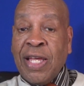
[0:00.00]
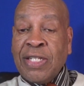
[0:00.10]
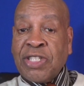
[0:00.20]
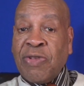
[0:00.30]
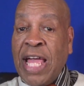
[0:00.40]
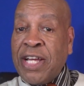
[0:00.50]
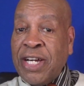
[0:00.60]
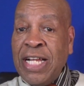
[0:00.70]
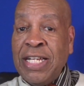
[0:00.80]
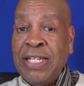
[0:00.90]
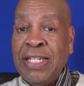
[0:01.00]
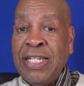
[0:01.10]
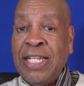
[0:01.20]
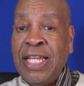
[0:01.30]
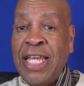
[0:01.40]
So he
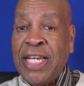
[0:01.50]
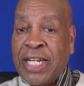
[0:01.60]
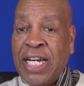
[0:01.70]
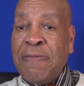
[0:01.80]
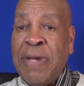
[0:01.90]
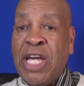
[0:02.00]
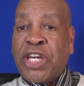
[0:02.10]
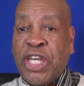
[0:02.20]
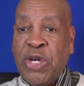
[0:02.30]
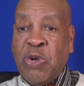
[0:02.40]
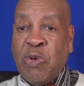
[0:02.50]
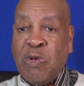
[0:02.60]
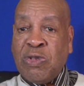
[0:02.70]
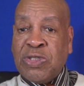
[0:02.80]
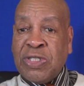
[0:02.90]
couldn't be
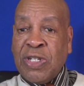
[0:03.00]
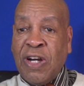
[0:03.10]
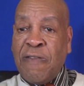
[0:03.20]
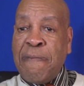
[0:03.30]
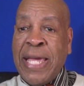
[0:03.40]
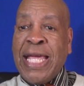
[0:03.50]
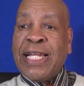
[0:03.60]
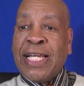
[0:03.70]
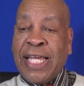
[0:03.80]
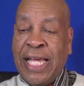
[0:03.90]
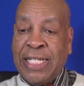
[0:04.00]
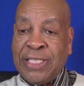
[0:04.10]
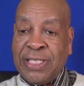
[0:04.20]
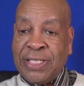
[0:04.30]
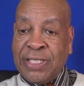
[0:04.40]
accused of being
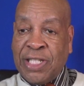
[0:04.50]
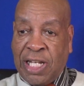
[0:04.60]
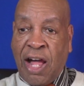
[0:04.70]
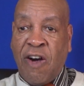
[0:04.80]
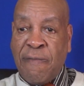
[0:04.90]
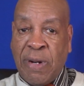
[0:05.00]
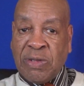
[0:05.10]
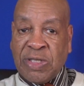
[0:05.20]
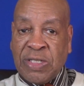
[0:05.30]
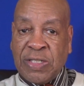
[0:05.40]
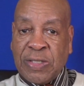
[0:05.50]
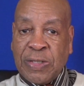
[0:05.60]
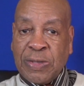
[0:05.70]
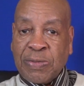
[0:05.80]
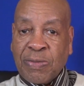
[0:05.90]
against the law of Moses.
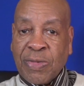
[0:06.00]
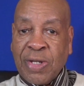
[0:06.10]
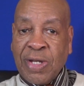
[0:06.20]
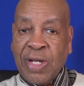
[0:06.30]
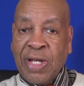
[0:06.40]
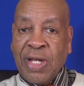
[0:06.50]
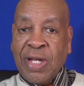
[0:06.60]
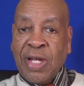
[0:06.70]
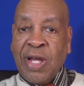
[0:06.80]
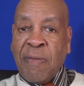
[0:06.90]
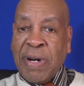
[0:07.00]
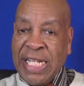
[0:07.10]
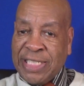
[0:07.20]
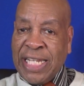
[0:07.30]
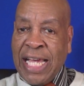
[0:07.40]
But
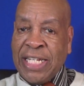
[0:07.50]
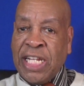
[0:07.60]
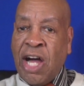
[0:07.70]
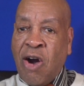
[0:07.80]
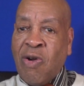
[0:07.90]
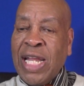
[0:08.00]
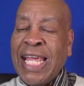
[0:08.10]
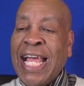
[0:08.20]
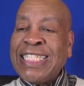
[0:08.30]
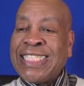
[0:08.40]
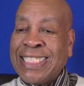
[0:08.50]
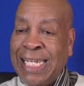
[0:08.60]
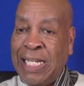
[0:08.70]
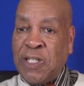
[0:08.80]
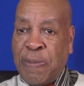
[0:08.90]
he said that only a
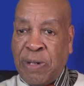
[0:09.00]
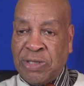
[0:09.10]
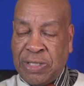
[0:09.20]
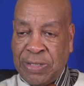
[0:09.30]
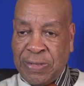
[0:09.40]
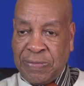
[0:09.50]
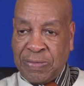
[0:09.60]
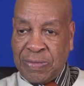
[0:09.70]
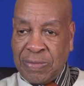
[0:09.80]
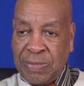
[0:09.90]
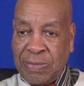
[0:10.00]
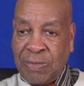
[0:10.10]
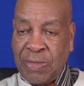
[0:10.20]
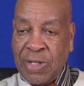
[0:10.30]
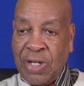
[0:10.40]
sinless person
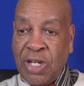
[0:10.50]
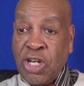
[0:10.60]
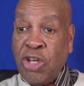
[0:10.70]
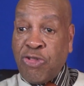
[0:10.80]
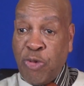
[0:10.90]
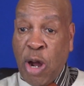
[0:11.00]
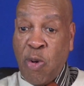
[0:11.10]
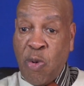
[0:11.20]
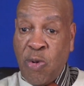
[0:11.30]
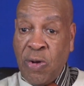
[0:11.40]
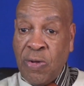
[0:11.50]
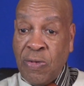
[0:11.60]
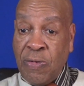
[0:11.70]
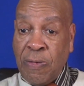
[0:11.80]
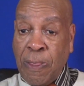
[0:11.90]
could throw
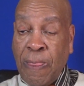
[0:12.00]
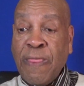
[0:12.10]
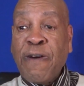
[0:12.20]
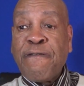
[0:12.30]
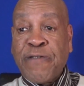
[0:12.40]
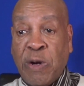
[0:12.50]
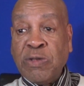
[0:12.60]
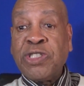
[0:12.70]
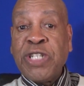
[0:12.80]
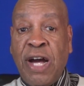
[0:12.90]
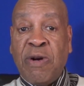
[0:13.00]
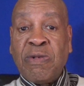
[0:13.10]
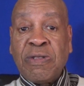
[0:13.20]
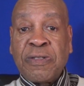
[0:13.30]
the first stone.